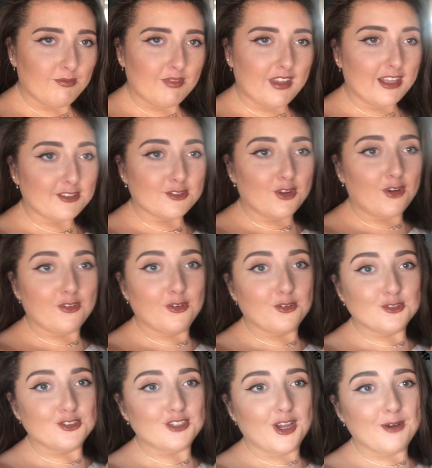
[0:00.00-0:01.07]
that's not a
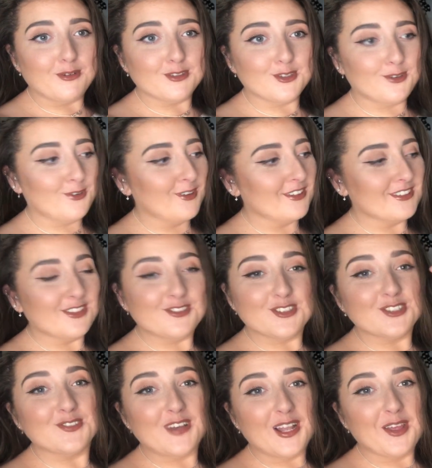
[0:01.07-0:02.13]
good show at all. They
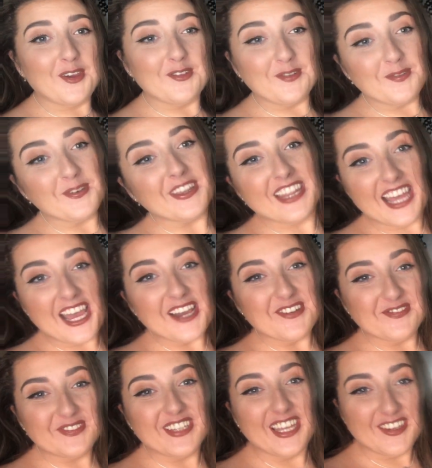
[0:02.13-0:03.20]
just fell over, but they
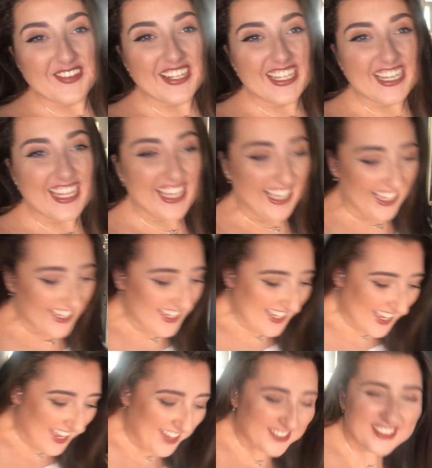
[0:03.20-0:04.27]
were in there.
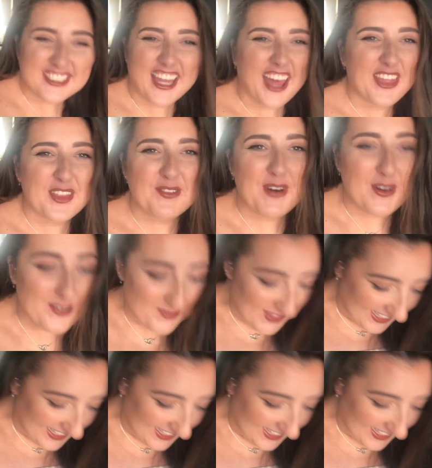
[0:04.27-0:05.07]
I'll just get them out,